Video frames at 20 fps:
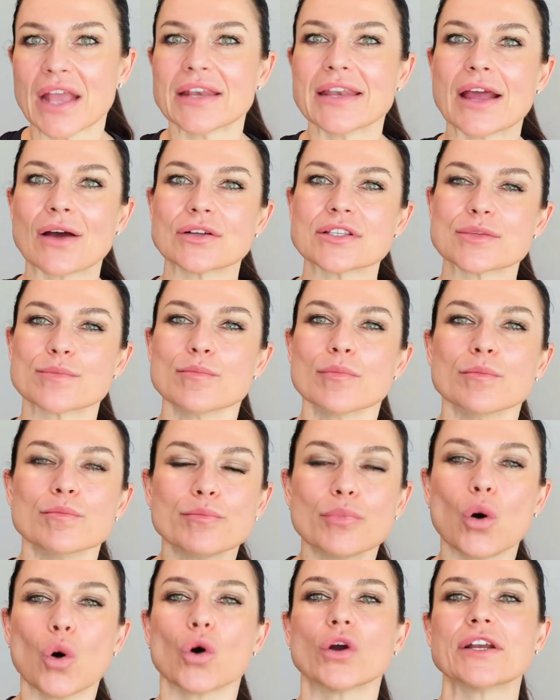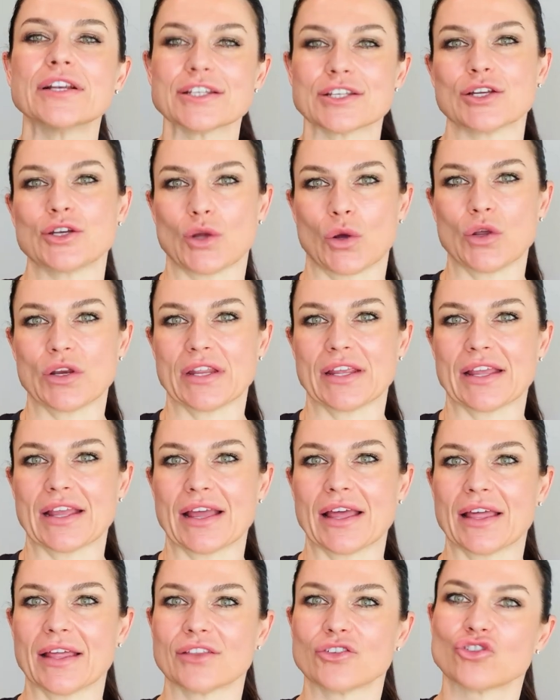Now, it's important to note
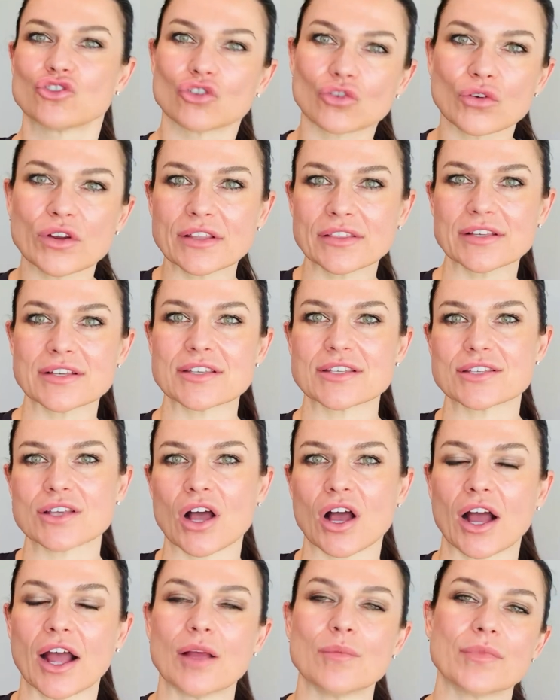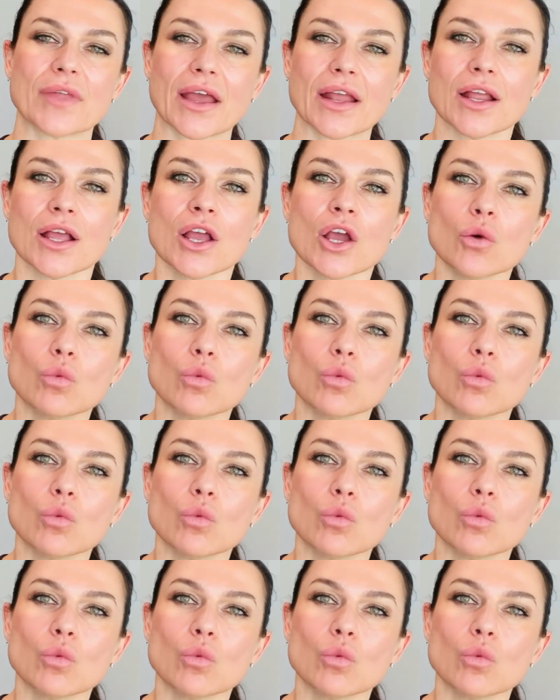here during this time that